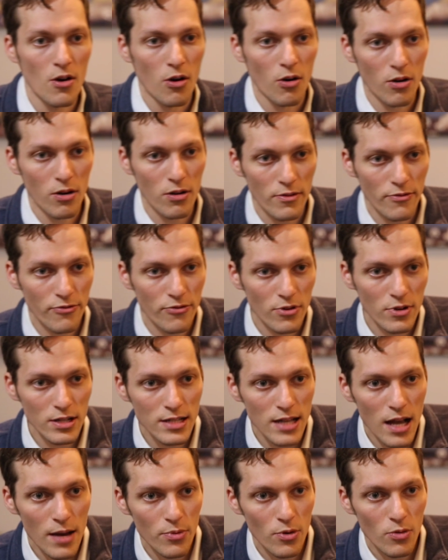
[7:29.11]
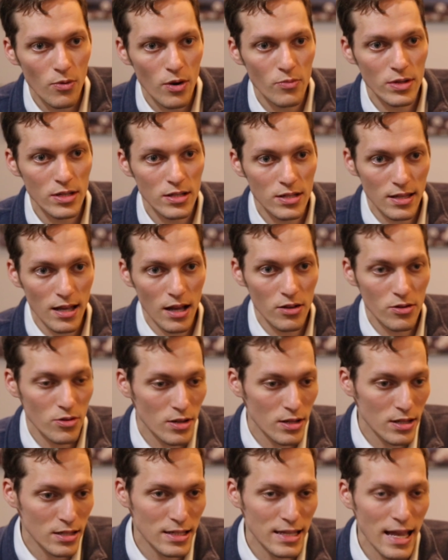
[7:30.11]
Or for example, when we tell you
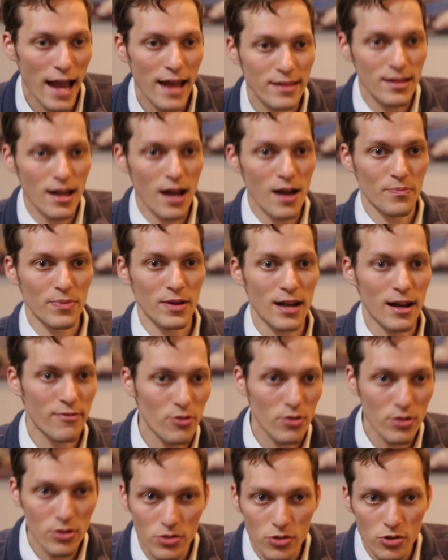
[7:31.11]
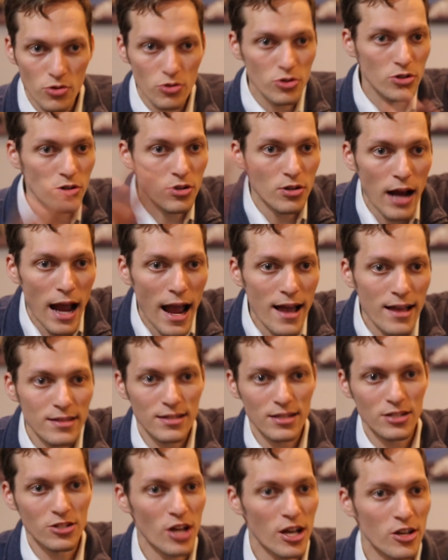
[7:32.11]
to stand up and everyone use your hands
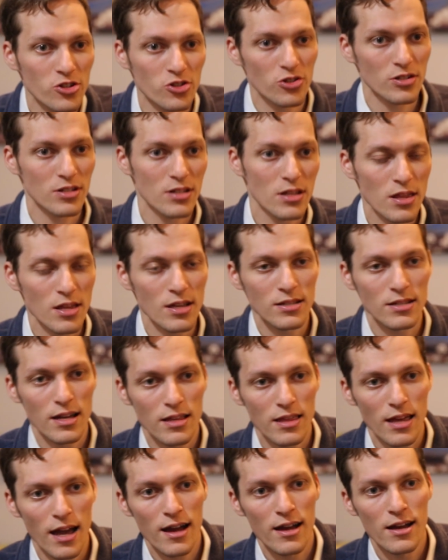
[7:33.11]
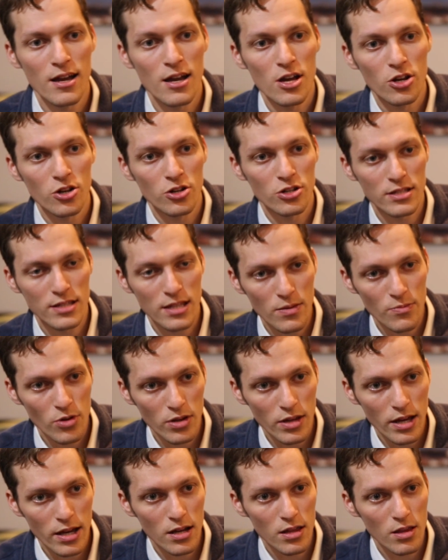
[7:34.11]
and gestures and things like that, you're
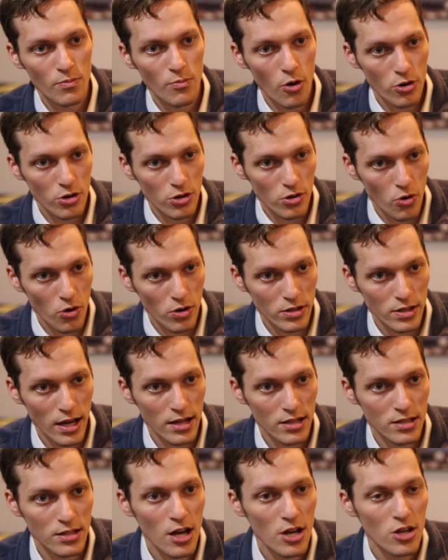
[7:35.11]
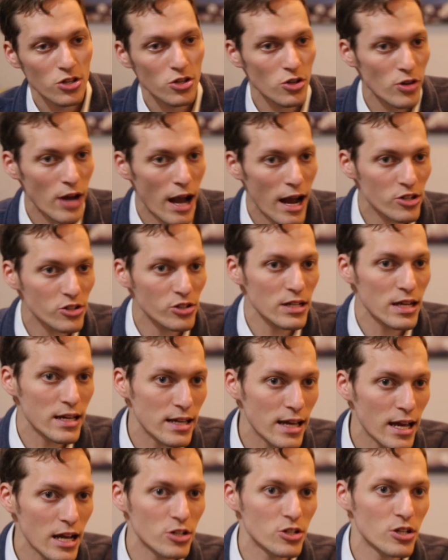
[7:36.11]
stimulating the motor cortex. So you're actually
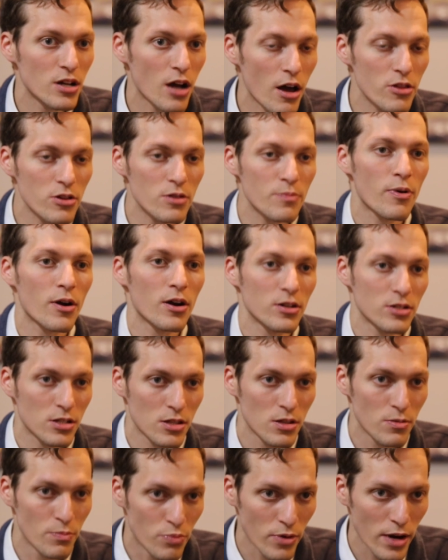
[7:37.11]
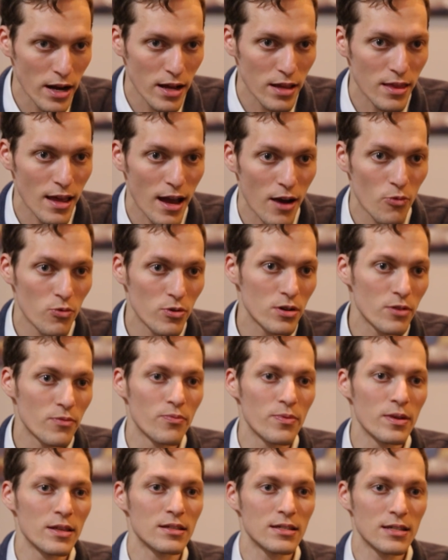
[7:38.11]
engaging other parts of the brain that would have
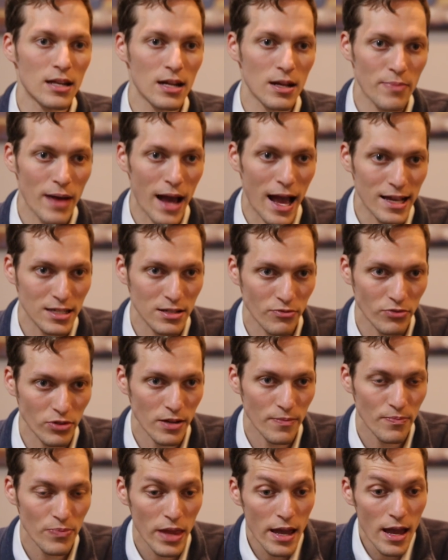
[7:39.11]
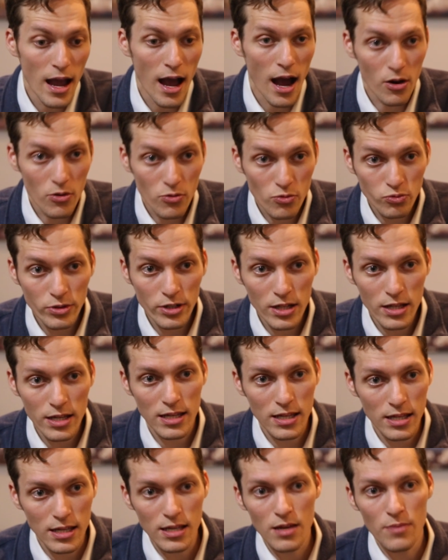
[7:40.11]
been sitting passively. A really
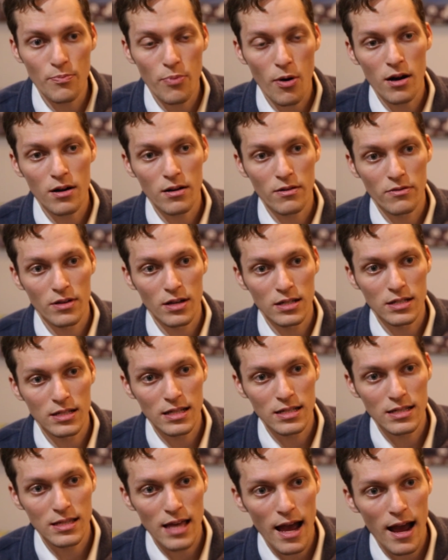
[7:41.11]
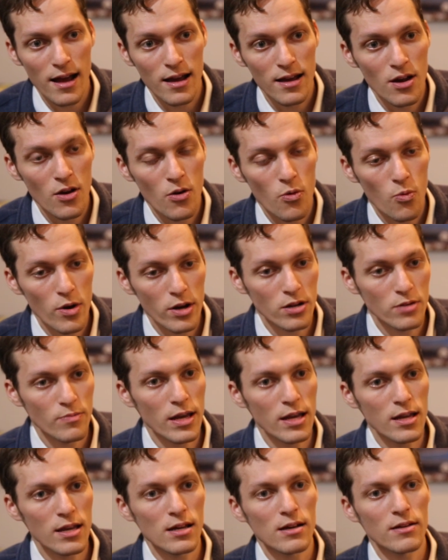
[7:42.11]
key part of this is that when you're
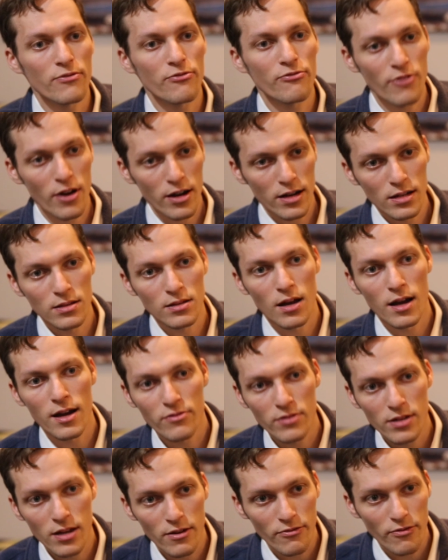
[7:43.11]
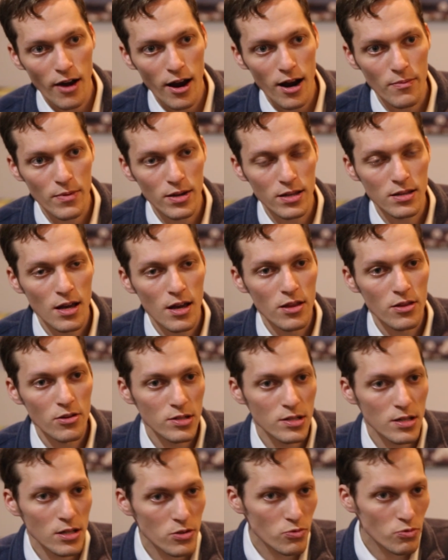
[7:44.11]
making a fun and lively environment,
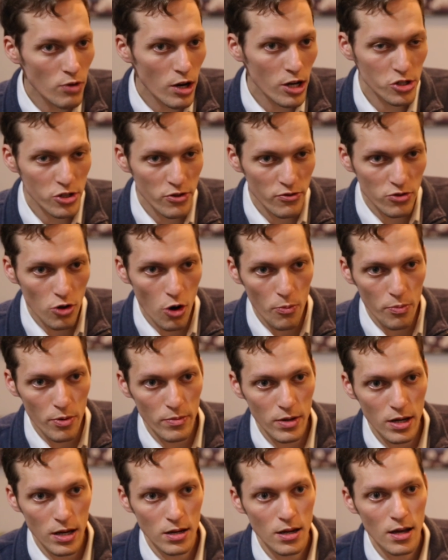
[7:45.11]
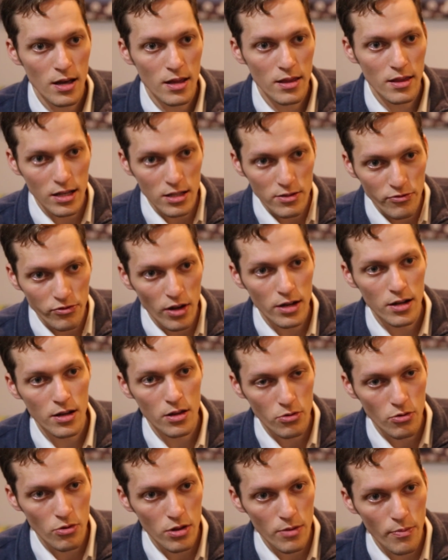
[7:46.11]
there's this rush of dopamine that's flooding
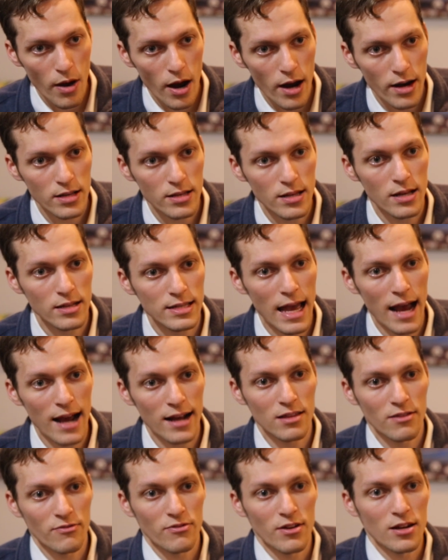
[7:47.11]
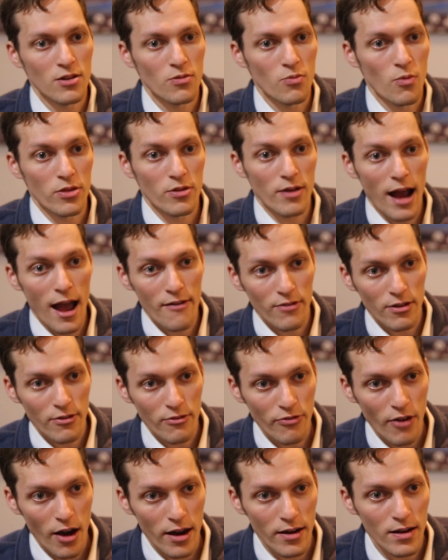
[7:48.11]
through the body that's activated when they're having
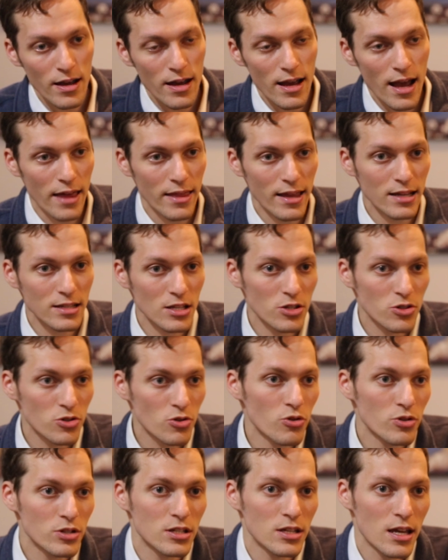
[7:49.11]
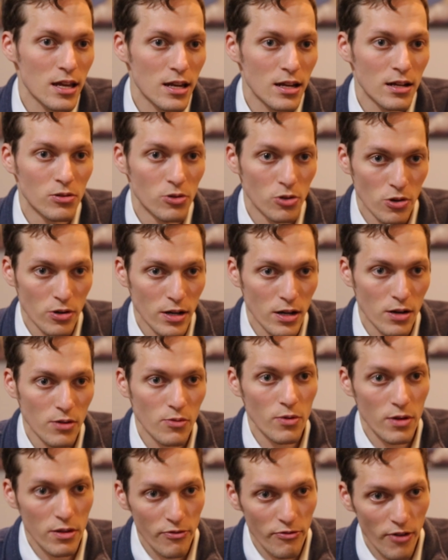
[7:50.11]
fun. And that's associating
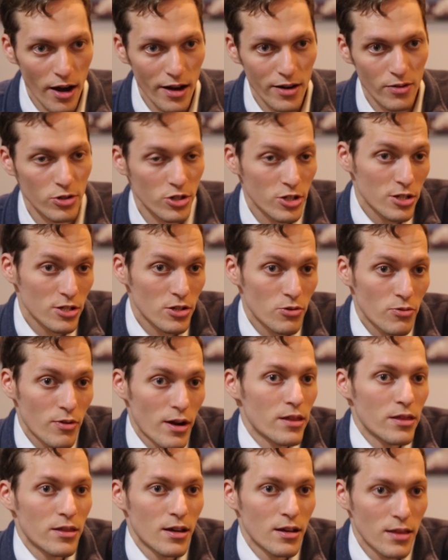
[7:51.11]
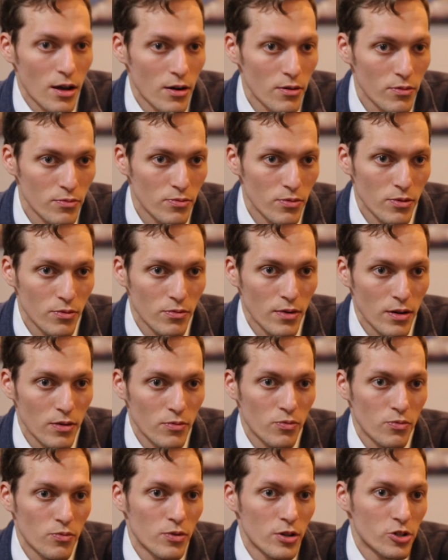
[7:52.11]
learning with fun, which is a great thing
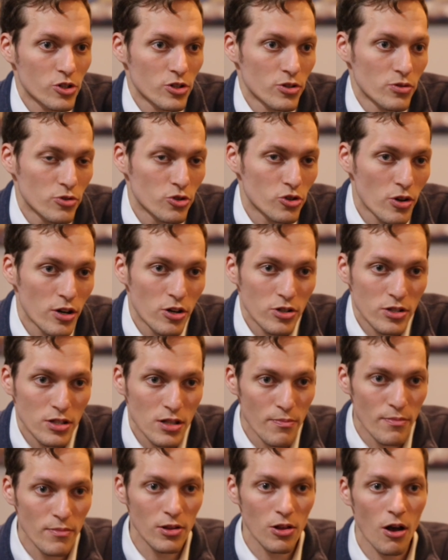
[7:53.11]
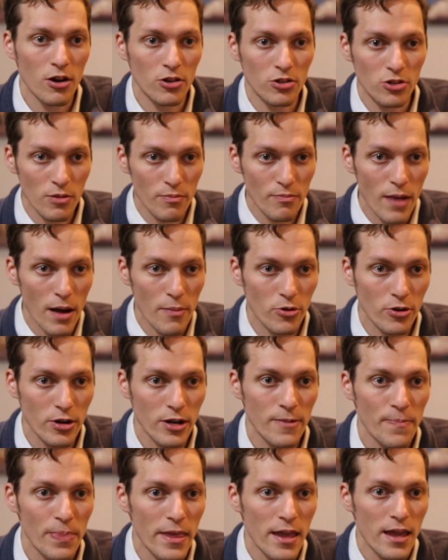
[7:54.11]
which triggers the long-term
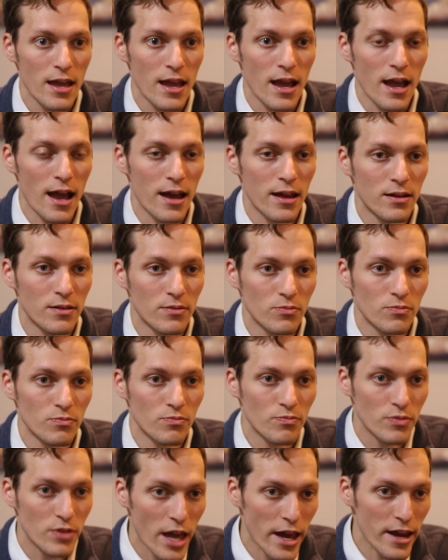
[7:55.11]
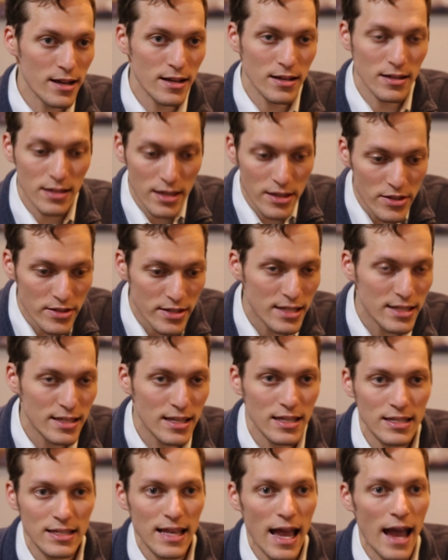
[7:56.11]
memory. And getting kids
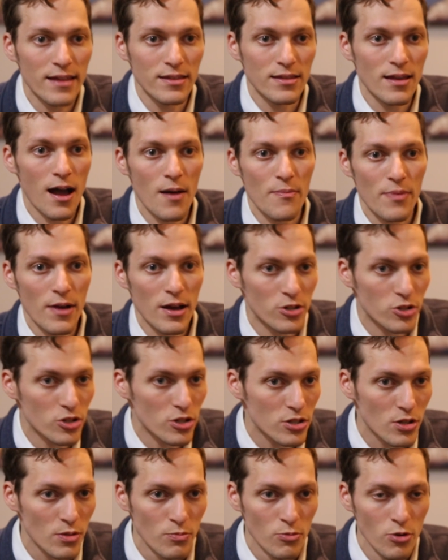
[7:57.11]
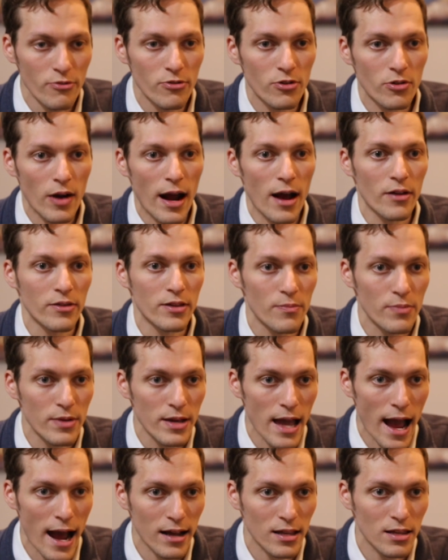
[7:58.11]
to stand up and just to move around and
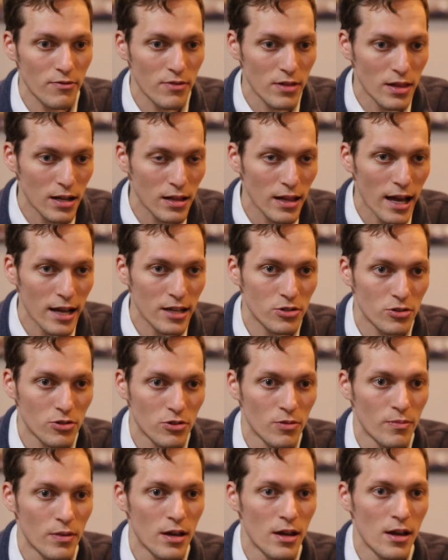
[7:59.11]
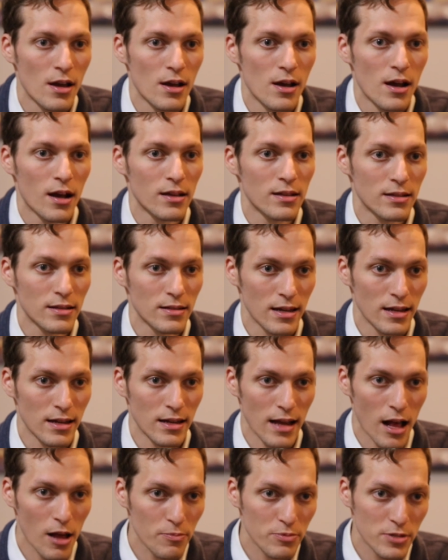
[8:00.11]
be active in the classroom,
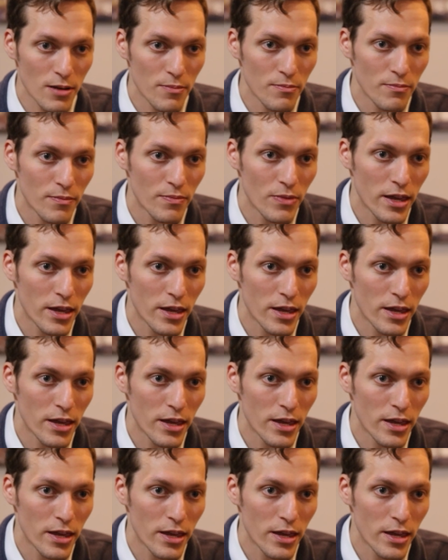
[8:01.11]
it helps them